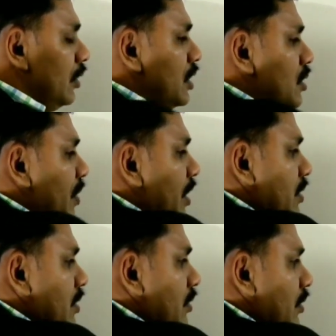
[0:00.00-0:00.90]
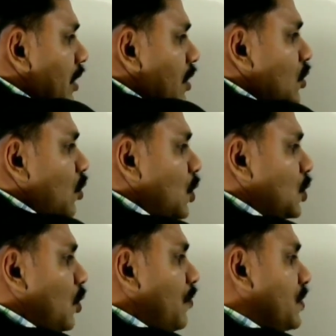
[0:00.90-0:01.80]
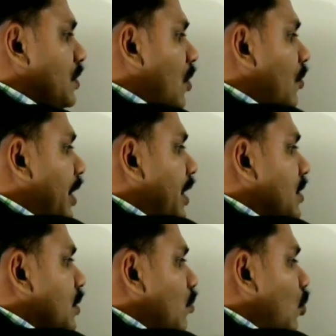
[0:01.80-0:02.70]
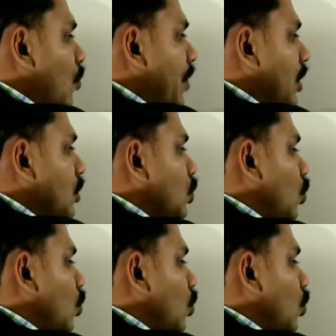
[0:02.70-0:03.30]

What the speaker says: This means the source of sound is moving